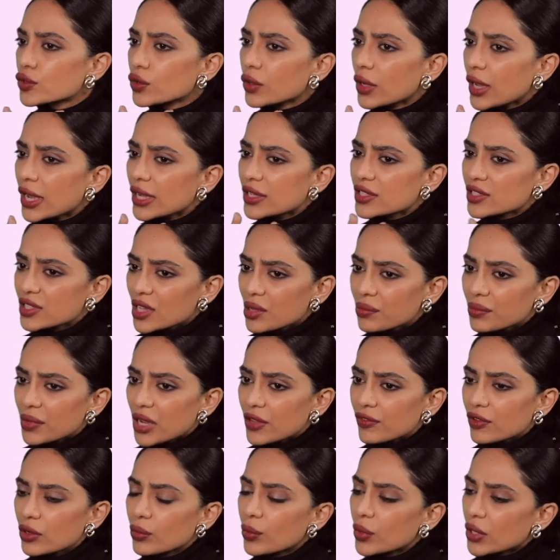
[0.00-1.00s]
So at some
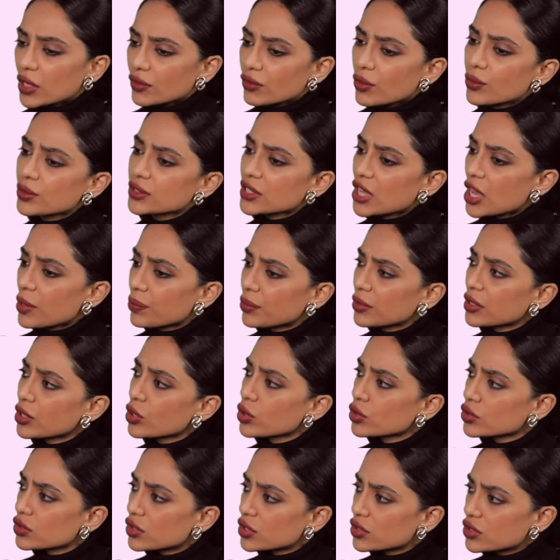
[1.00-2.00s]
level, whatever was
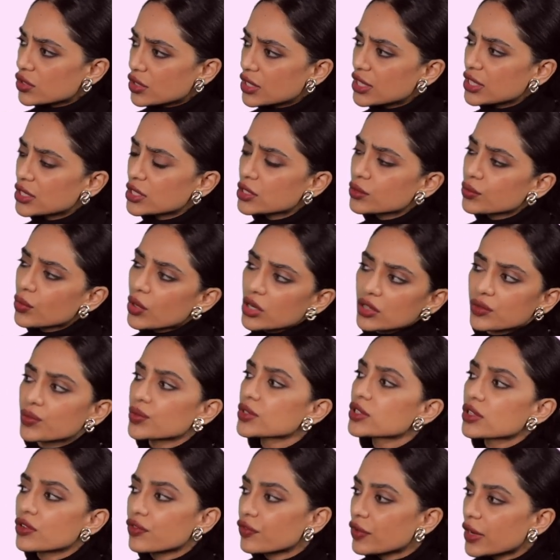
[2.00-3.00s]
happening on the streets is what
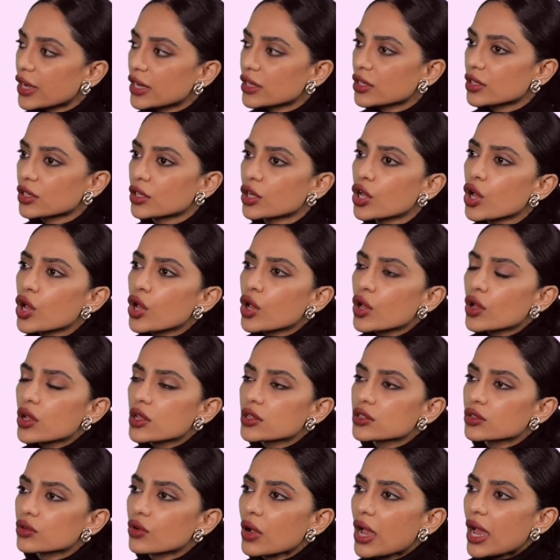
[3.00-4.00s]
was reflected.
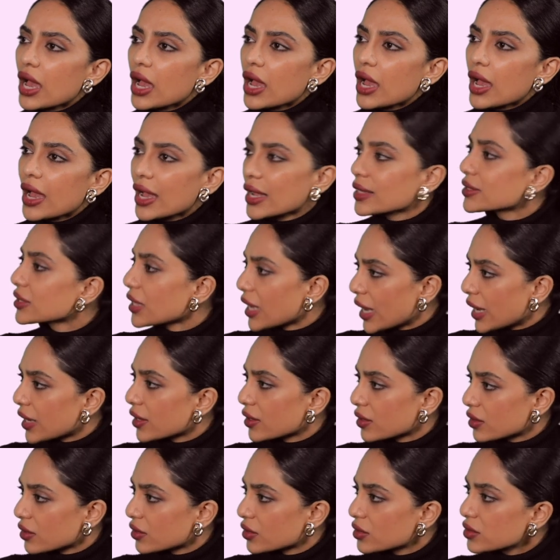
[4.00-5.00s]
So as
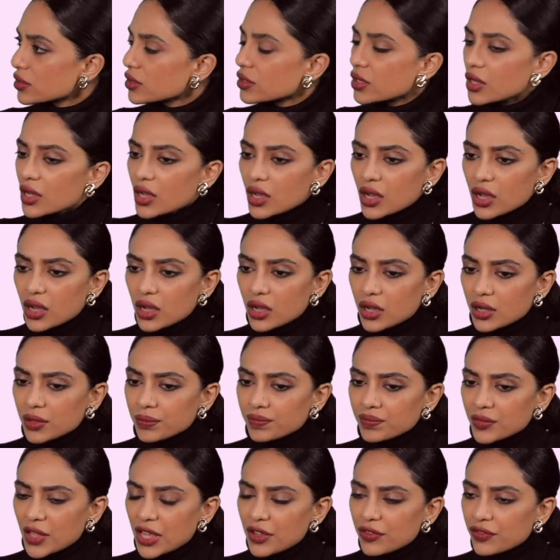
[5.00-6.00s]
actors,
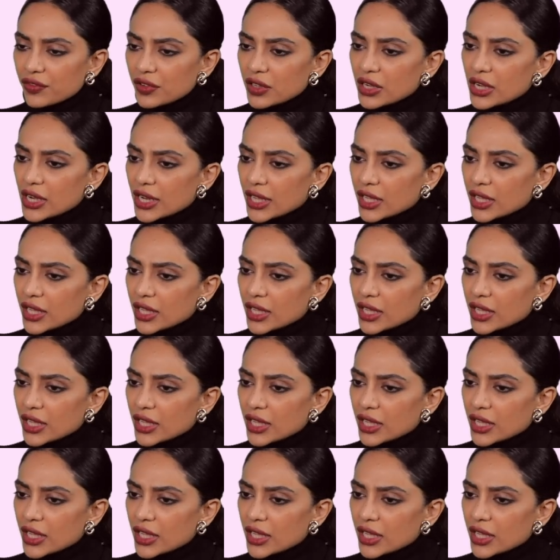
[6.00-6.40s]
um, I feel